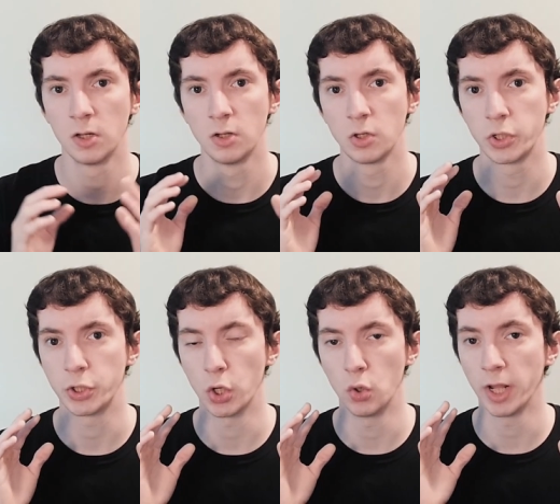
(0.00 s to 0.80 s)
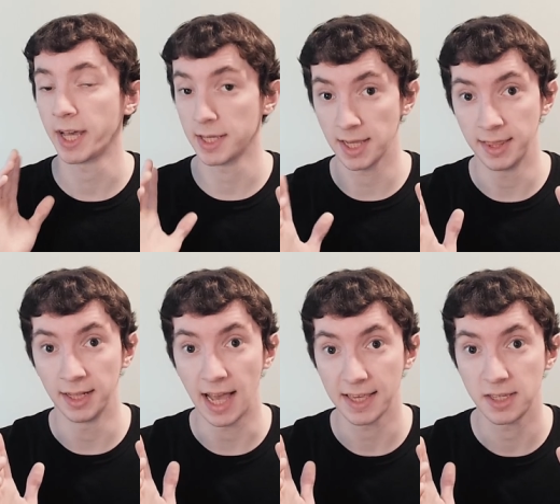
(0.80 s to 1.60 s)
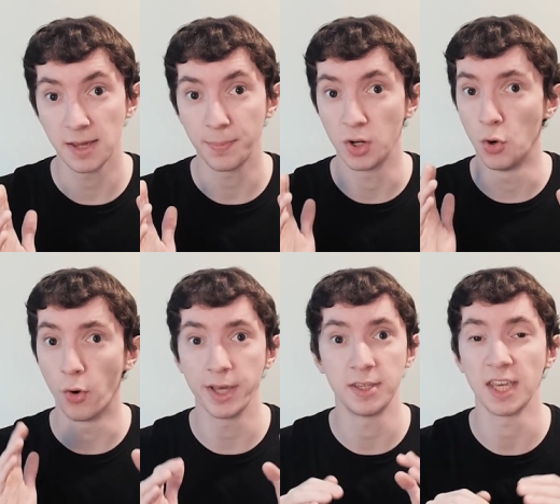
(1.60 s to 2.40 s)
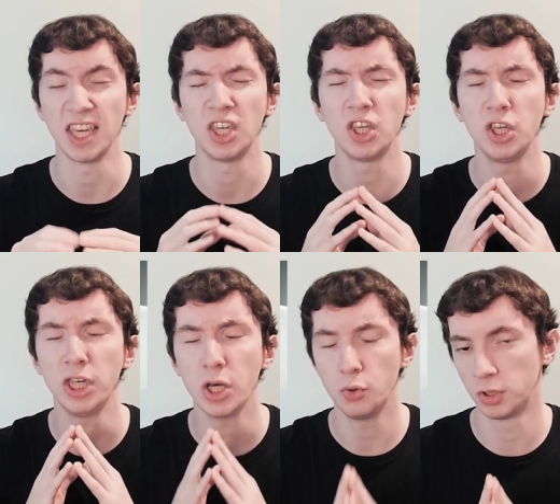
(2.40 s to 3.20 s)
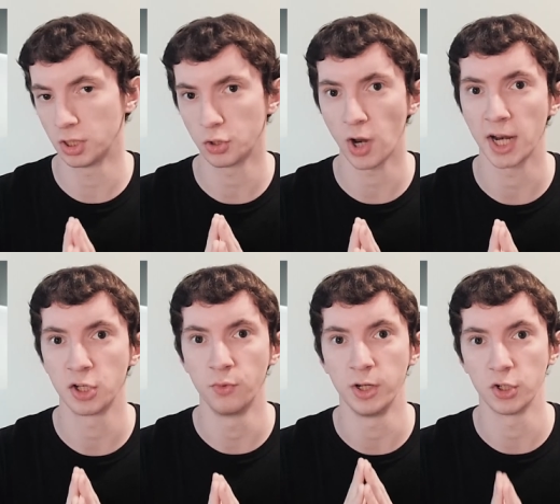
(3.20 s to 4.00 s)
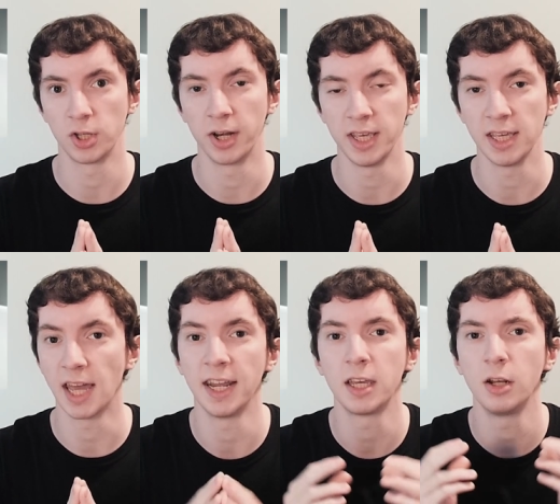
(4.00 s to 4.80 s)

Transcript: So like I said in the last tip, noise is a huge distraction when you're studying and it can